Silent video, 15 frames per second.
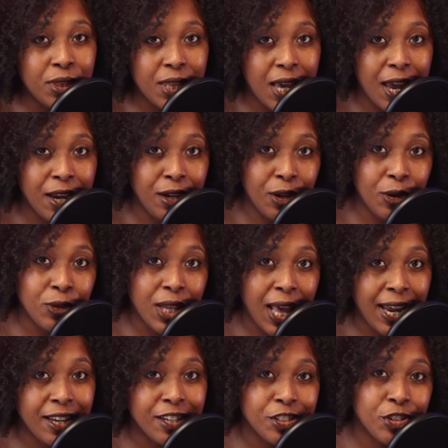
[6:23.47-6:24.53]
build that know,
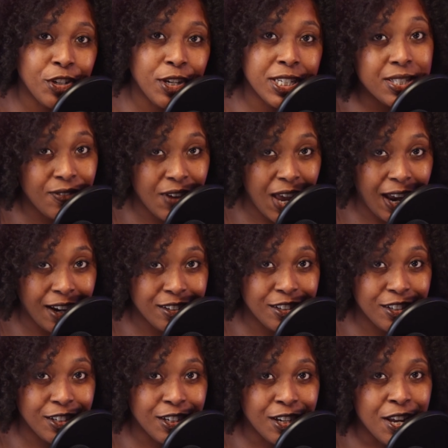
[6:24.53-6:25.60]
like, and trust
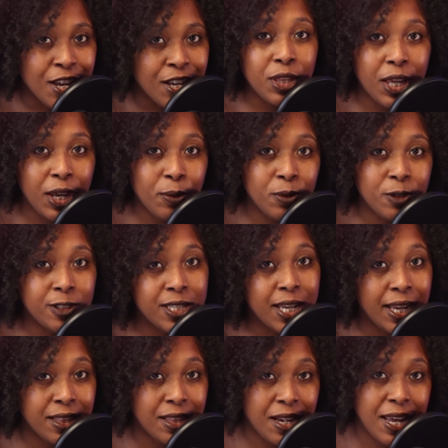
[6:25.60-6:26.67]
factor so they will
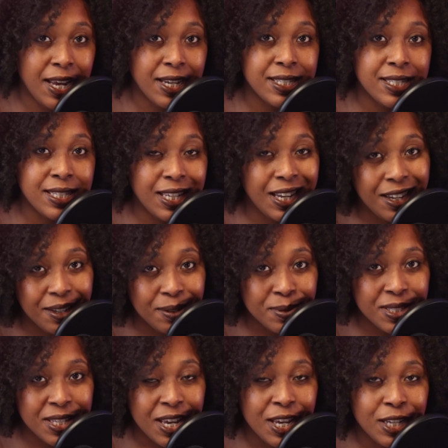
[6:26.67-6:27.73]
take the next
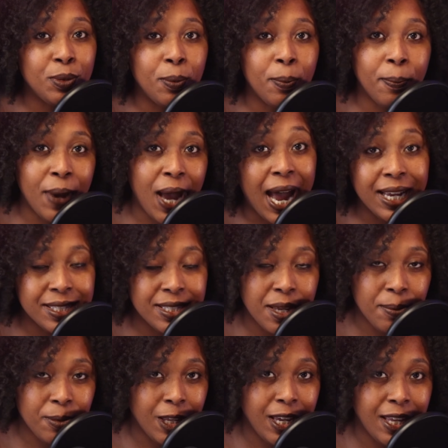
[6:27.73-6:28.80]
steps to buy
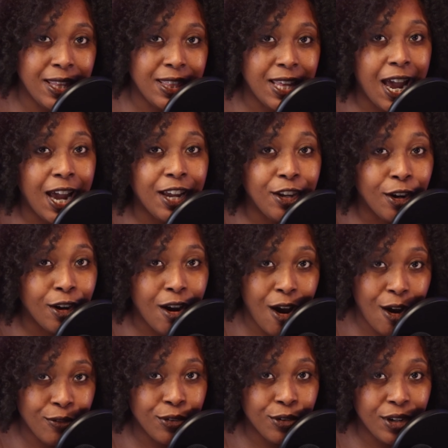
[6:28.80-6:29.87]
something that you're
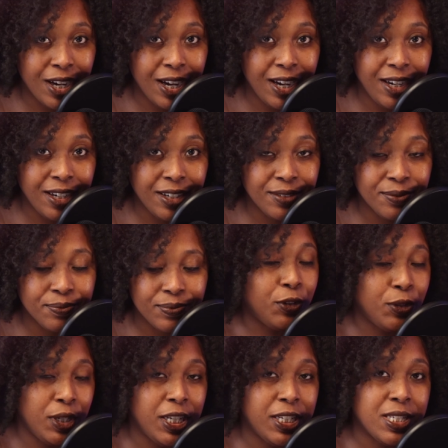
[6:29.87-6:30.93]
offering.
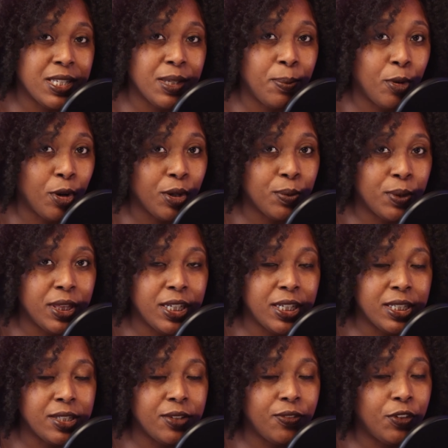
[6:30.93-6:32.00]
If you need support with
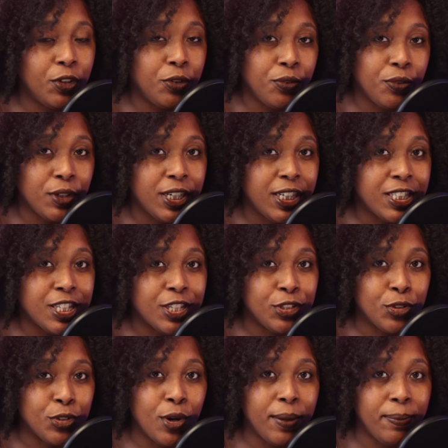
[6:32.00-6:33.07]
this, feel free to
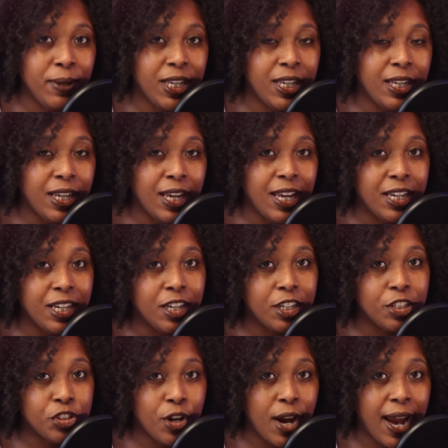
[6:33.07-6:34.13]
join me in
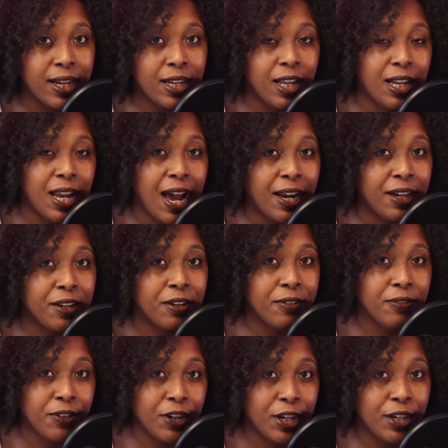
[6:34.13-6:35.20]
Attract, Align,
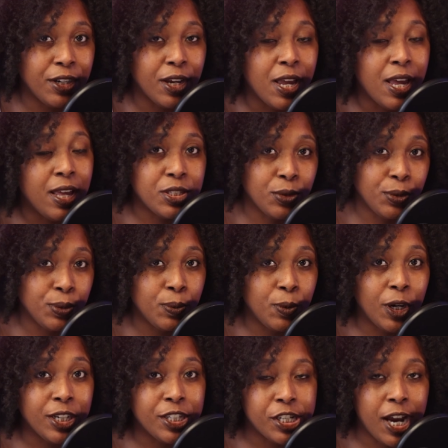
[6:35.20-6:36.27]
Convert. This
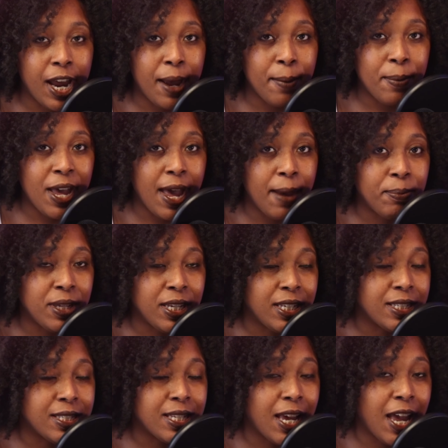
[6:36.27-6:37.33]
group workshop
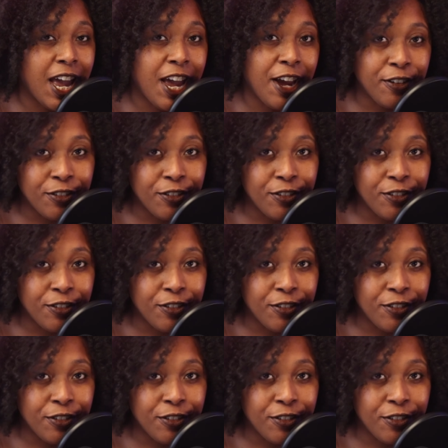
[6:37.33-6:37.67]
happens